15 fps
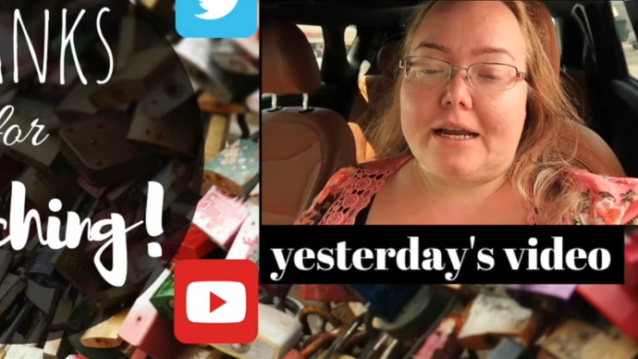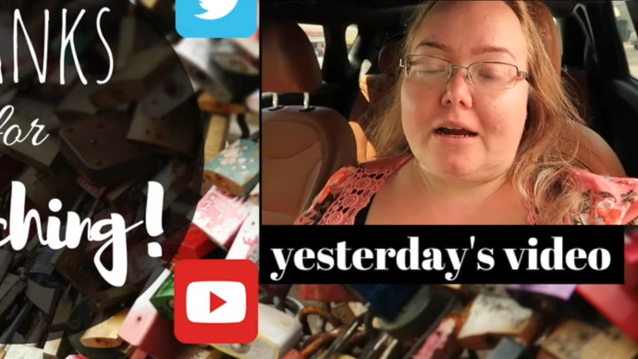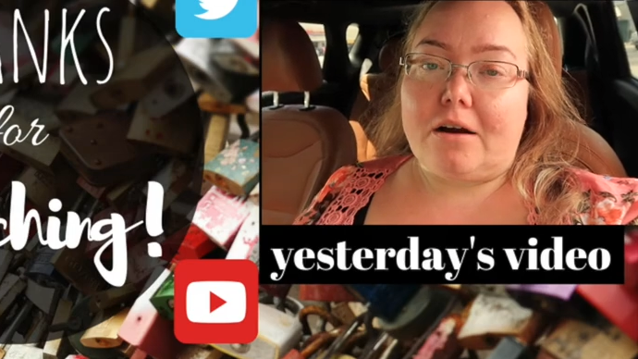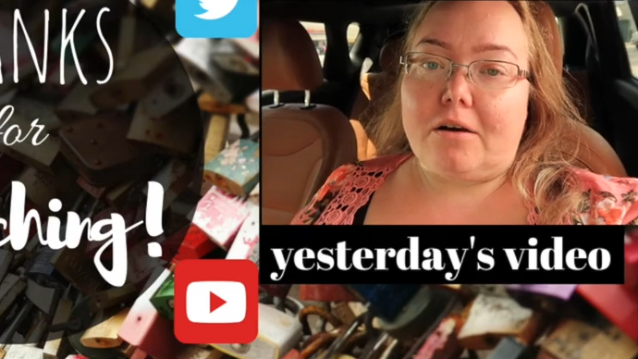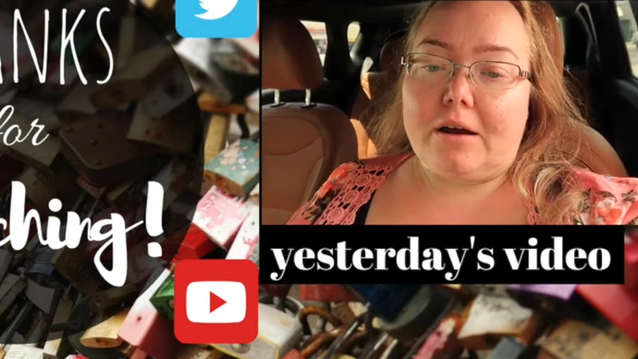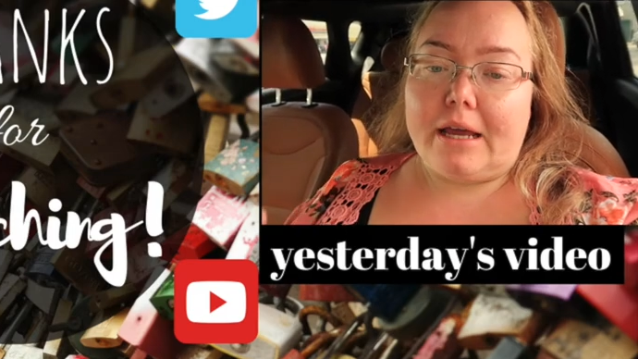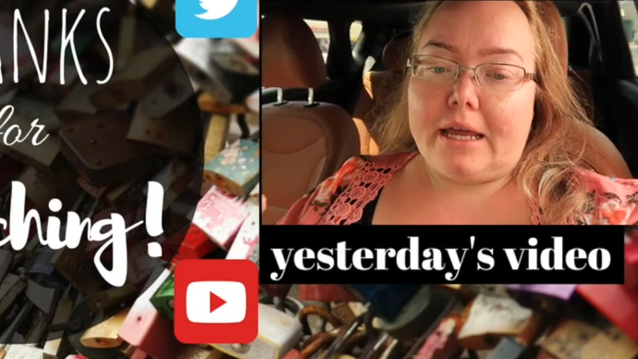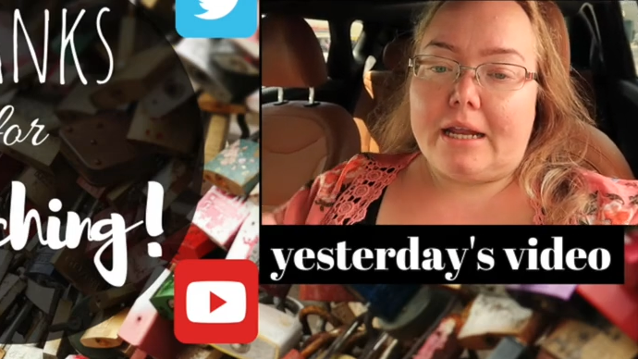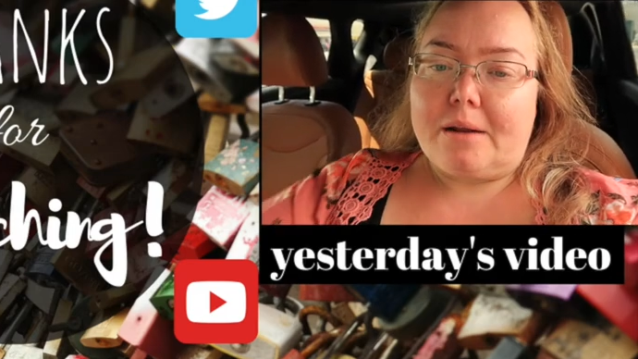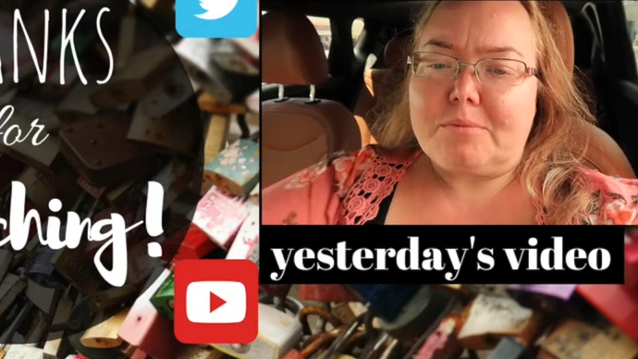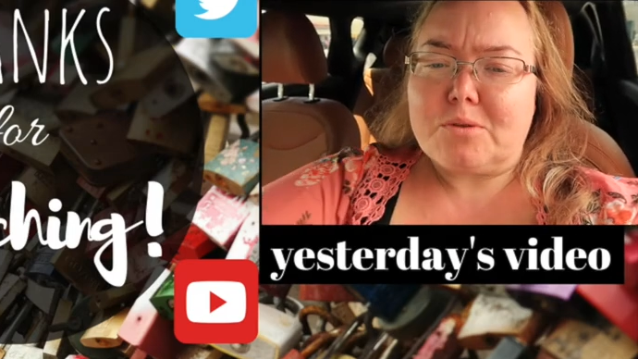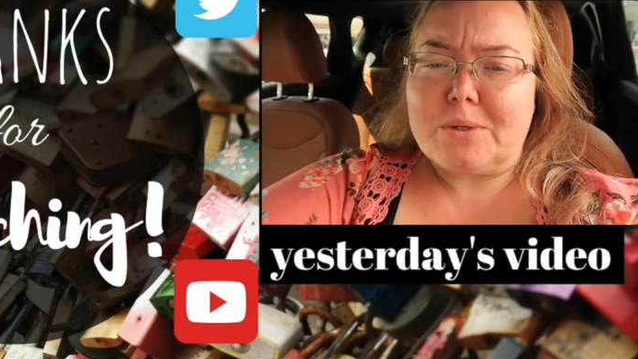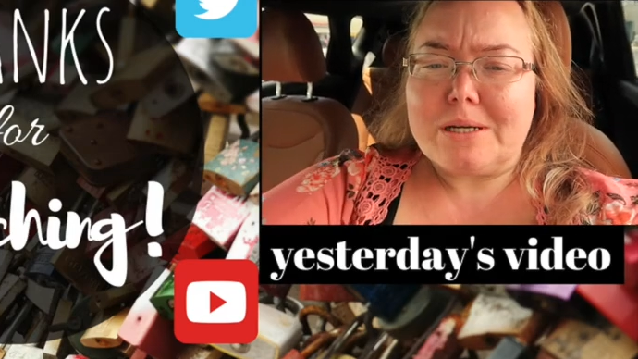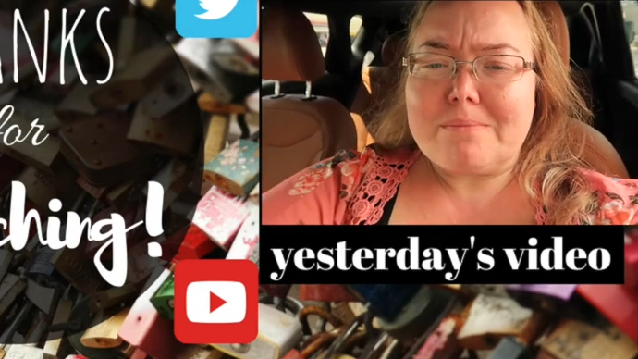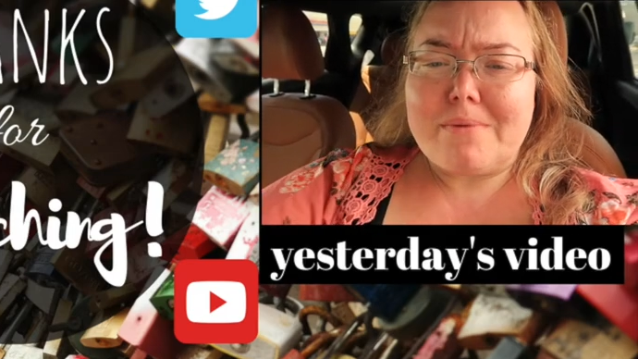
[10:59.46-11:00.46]
now and
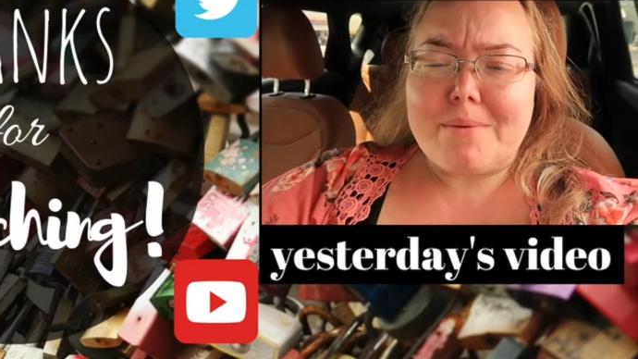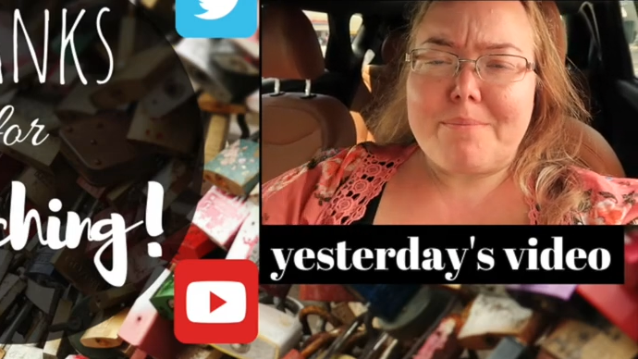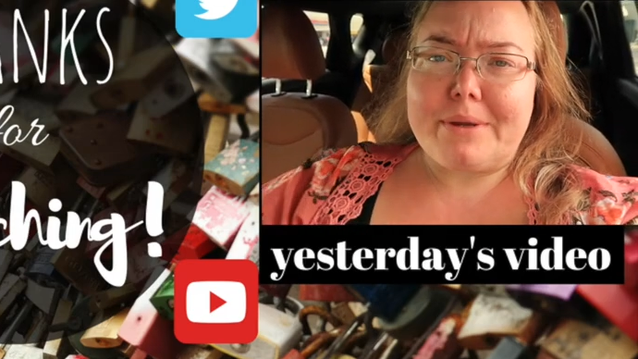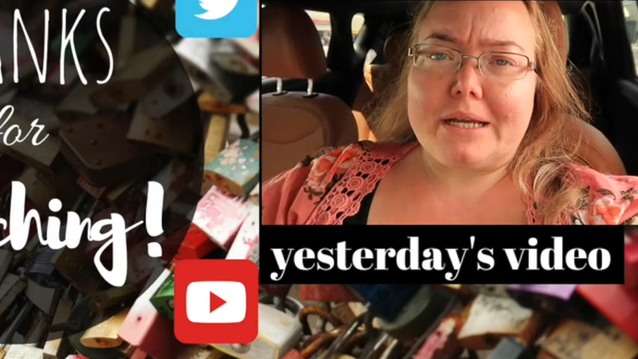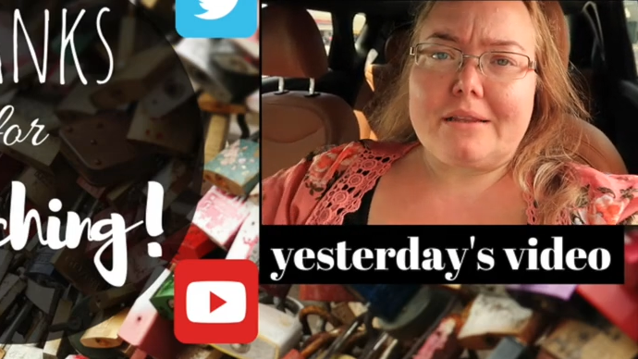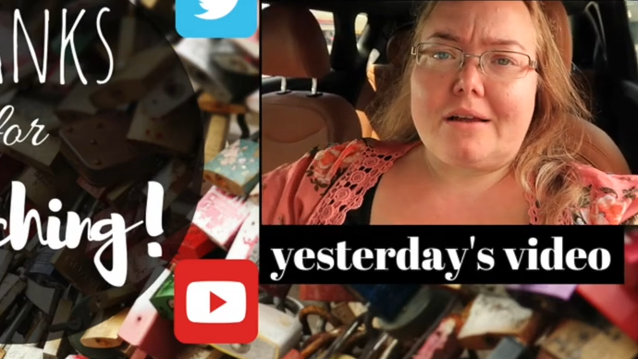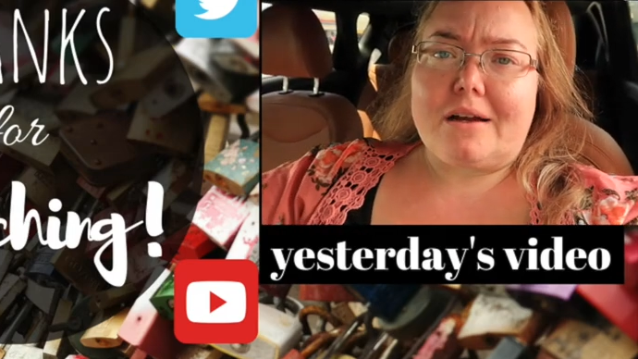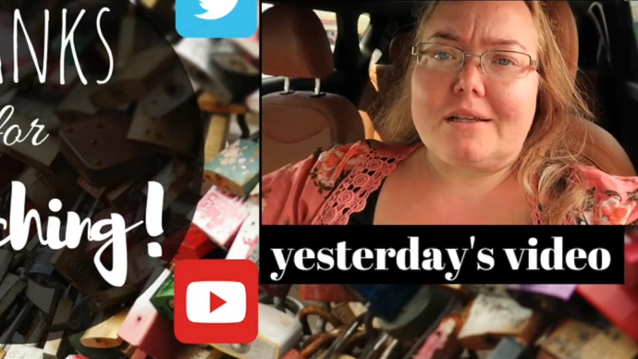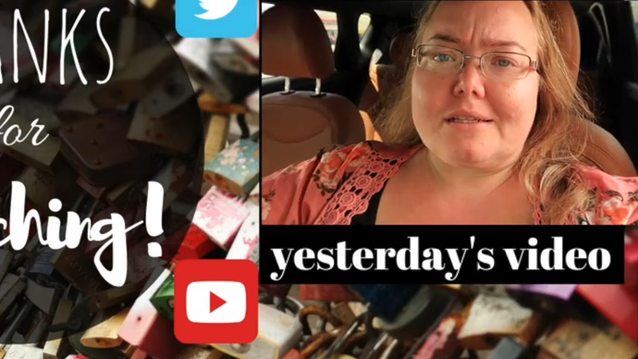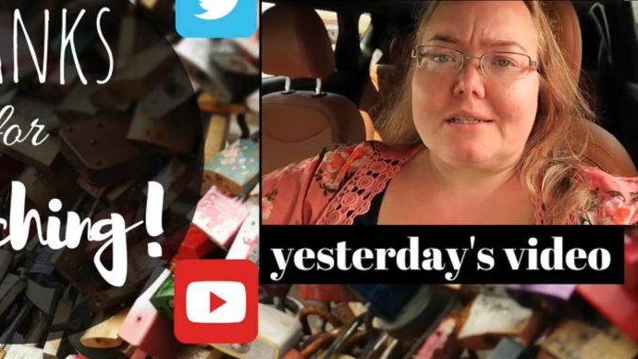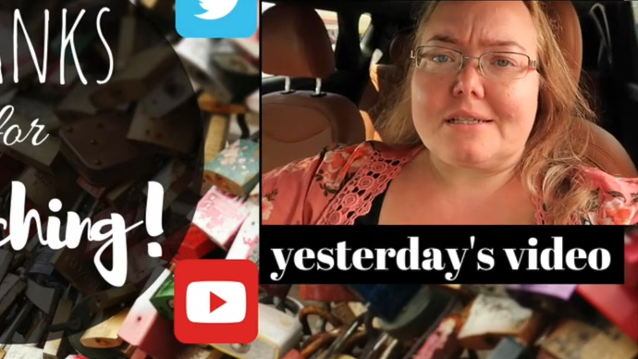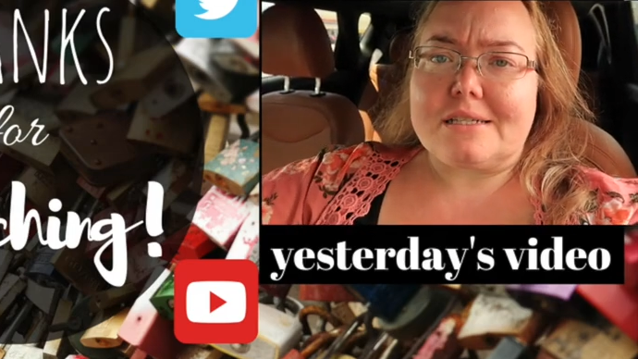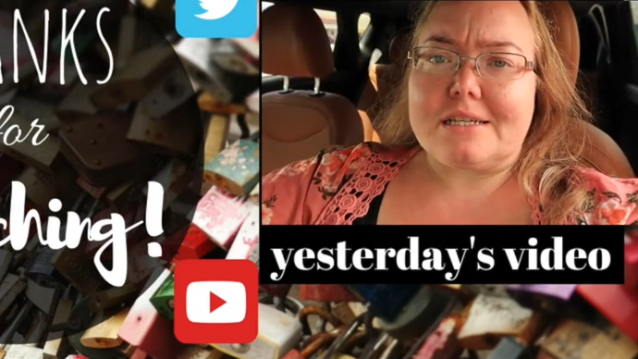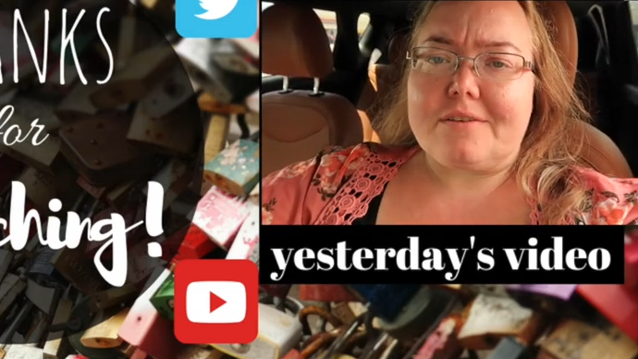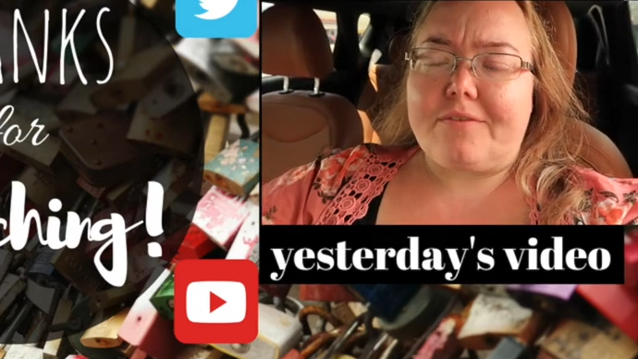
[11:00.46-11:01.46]
I'm swinging by Big Lots
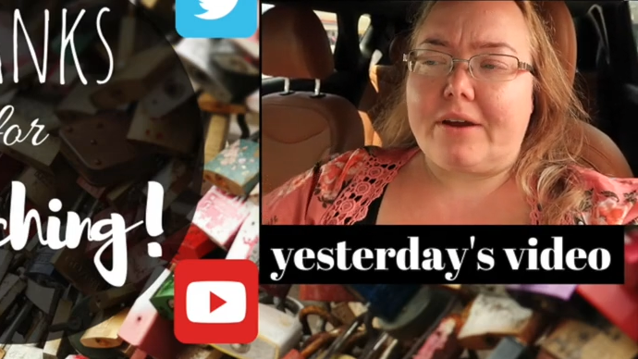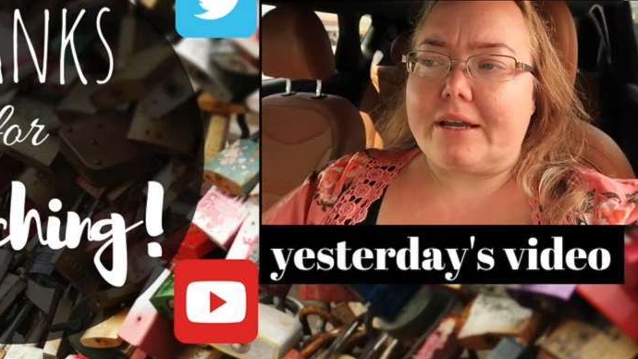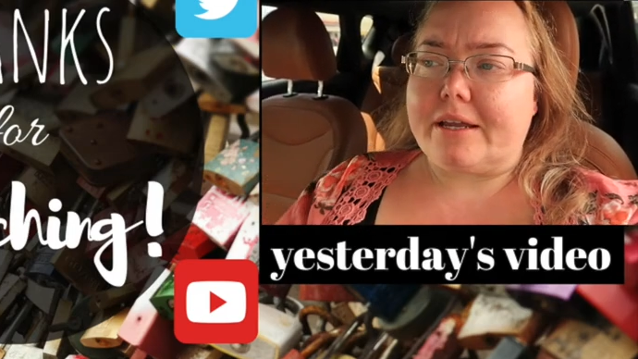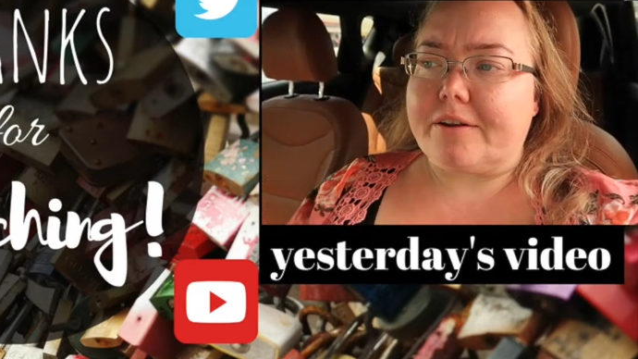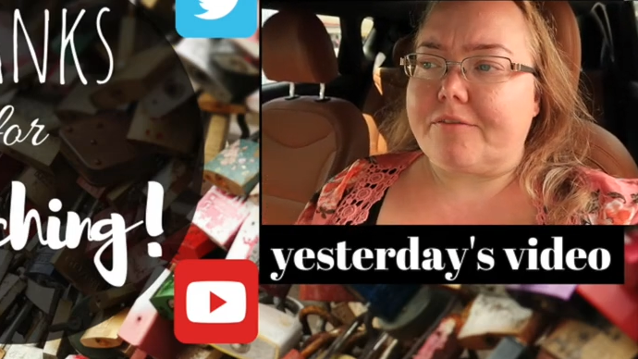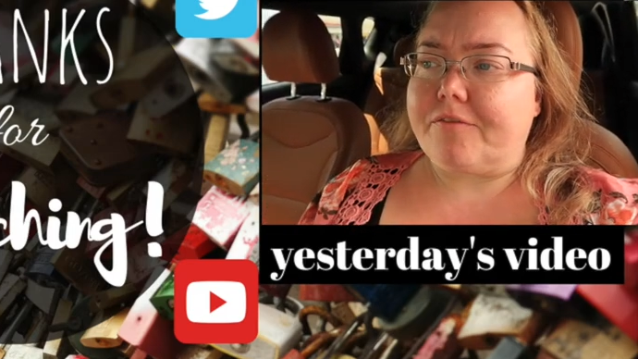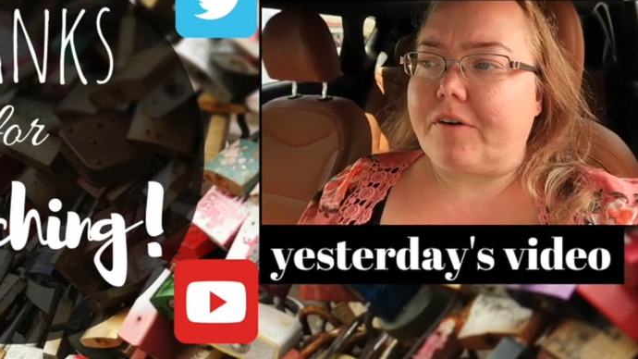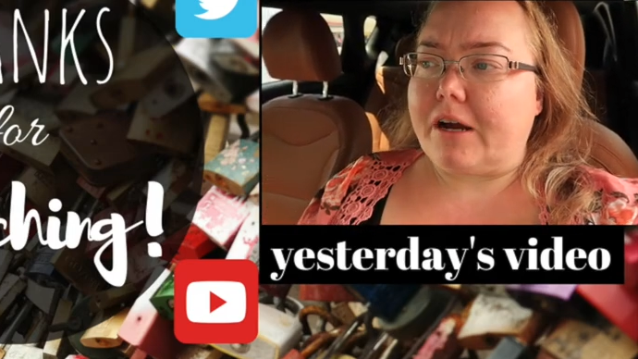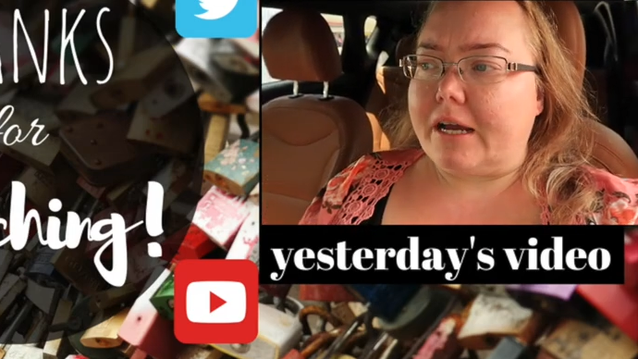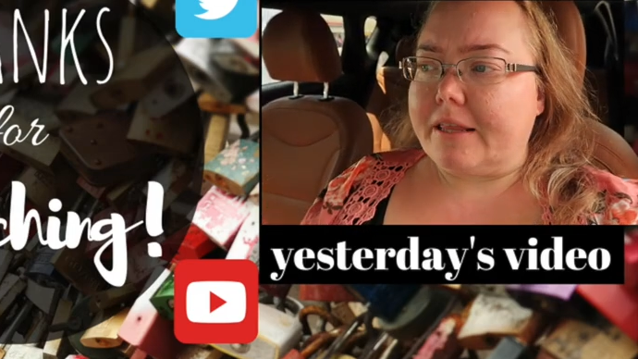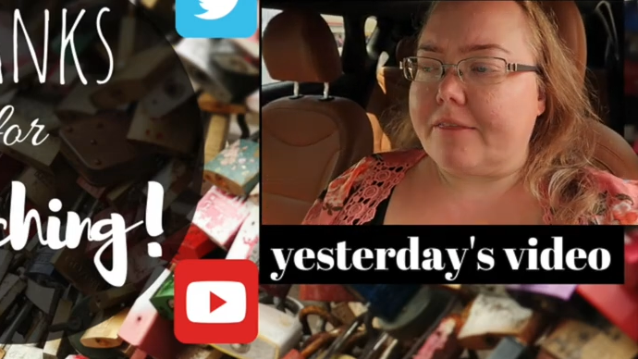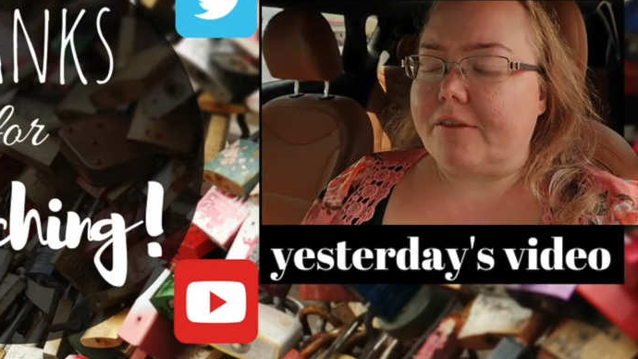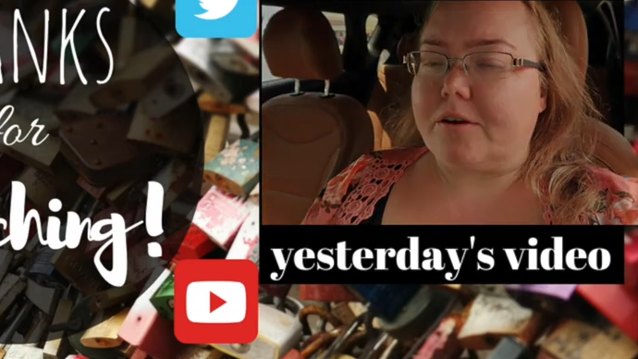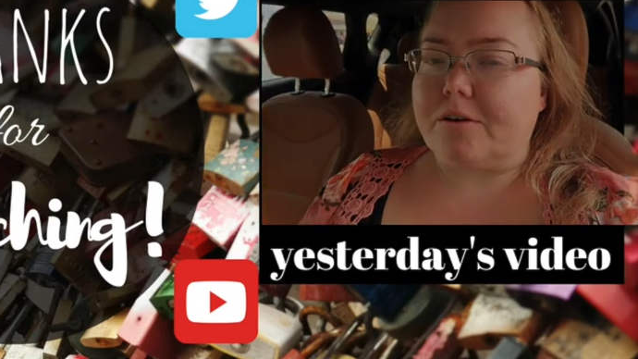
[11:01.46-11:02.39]
to see if I can find